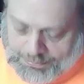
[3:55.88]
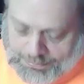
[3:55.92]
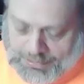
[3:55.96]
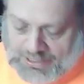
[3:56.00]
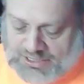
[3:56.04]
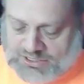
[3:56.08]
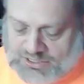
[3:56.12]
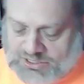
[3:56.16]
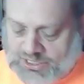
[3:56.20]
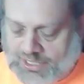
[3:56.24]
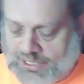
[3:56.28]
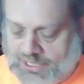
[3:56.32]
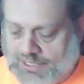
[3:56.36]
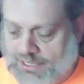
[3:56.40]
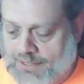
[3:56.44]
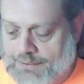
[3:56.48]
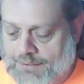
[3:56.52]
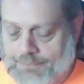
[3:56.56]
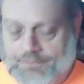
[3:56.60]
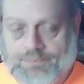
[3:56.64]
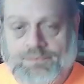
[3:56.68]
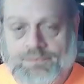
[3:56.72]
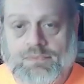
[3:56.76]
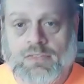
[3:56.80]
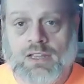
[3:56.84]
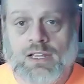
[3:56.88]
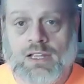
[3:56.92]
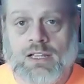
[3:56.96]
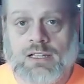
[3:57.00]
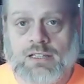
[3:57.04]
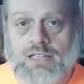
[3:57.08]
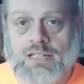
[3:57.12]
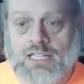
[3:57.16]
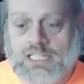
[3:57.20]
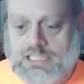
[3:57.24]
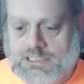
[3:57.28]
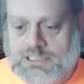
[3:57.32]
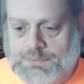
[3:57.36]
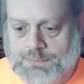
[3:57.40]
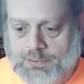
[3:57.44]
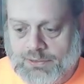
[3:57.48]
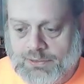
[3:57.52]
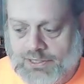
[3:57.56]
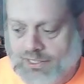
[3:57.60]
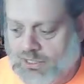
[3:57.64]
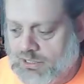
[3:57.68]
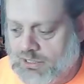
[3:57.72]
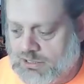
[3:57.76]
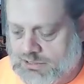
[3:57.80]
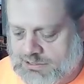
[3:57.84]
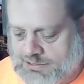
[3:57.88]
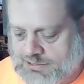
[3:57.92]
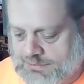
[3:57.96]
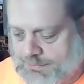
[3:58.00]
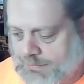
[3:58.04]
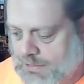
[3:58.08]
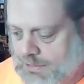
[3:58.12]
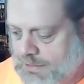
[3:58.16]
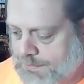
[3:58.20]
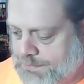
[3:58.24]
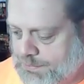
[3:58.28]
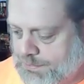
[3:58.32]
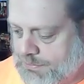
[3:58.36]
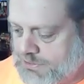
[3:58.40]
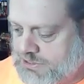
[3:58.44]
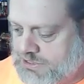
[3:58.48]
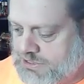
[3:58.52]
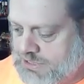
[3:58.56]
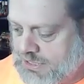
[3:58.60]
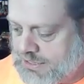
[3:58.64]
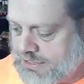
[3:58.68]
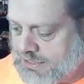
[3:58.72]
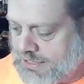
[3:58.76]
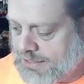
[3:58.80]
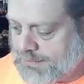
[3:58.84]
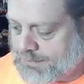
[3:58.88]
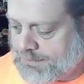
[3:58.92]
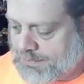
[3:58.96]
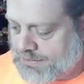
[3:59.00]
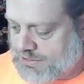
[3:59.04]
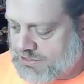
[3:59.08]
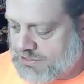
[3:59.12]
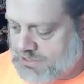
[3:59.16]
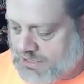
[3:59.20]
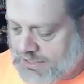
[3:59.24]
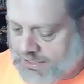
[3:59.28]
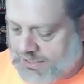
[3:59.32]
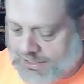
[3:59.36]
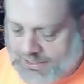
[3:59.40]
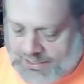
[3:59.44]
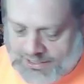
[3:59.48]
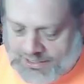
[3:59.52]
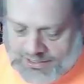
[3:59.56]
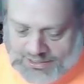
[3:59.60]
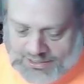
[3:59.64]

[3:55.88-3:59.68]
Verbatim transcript: Big J. That's pretty awesome. I appreciate that, Big J.